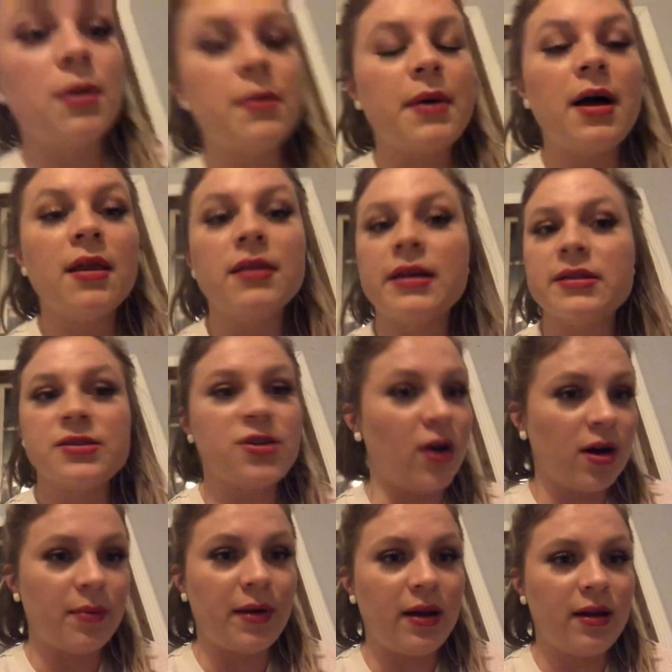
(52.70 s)
my mind, let's
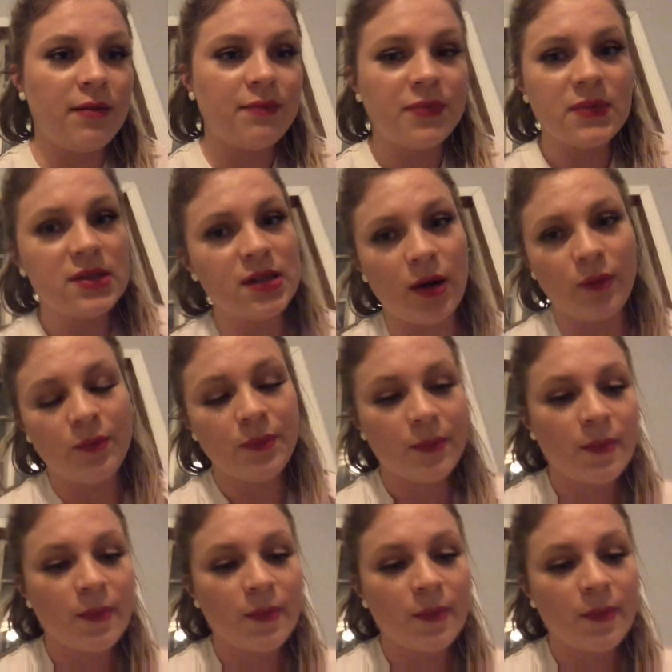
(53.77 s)
talk about it. So